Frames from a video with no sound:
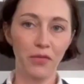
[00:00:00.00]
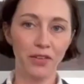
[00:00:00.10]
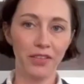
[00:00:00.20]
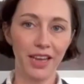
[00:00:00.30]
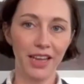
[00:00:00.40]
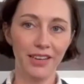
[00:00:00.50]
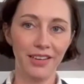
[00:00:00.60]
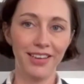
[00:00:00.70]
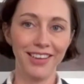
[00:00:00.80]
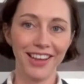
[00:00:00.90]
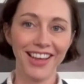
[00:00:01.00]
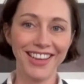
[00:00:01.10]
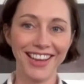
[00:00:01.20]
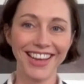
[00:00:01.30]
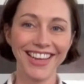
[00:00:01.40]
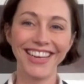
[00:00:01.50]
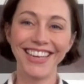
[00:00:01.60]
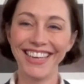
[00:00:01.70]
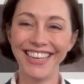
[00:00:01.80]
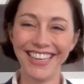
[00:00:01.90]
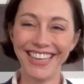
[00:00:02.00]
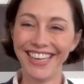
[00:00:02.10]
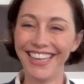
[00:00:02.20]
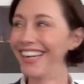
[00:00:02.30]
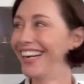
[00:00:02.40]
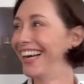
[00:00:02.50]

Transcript: first again. I can go